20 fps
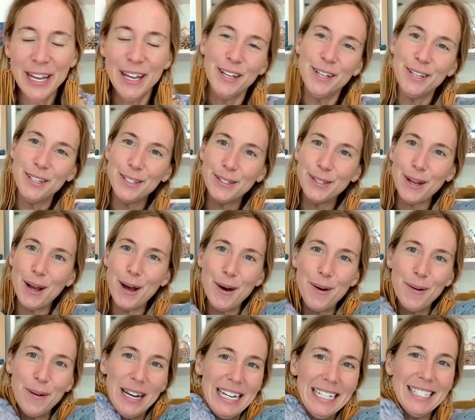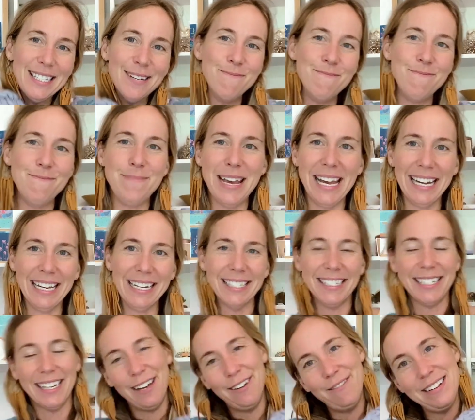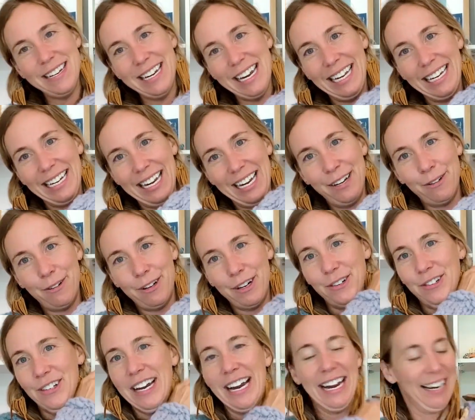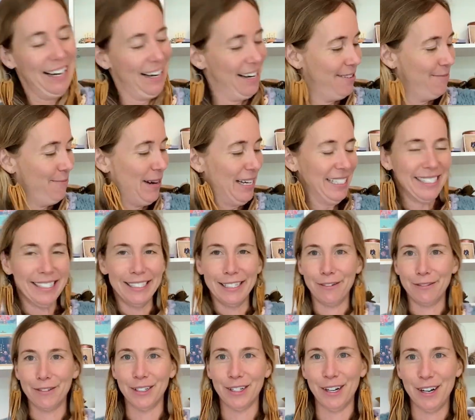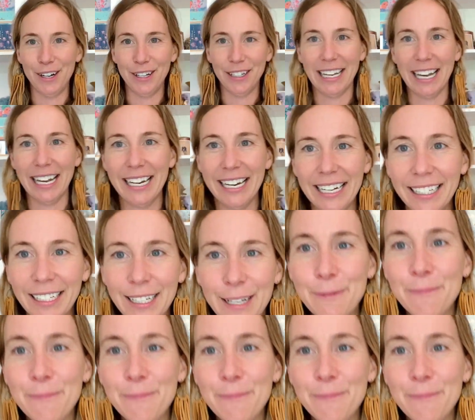So it's a mix of knit and crochet, and my sleeves are all getting